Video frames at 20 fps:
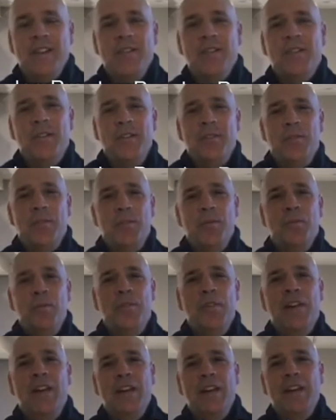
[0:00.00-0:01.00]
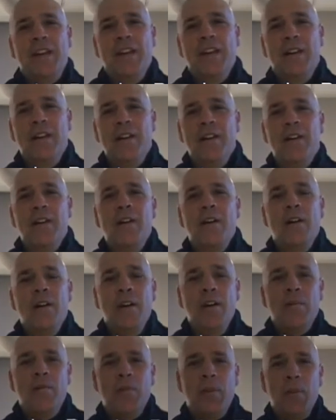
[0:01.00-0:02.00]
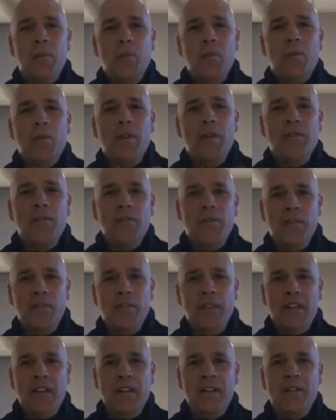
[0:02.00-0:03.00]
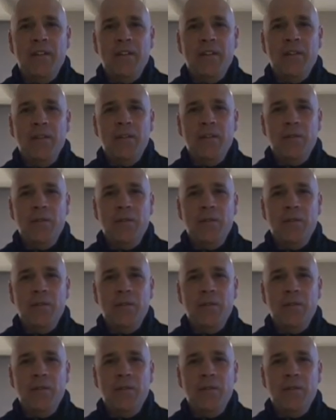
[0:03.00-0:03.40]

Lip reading: is Tuesday, February 15th,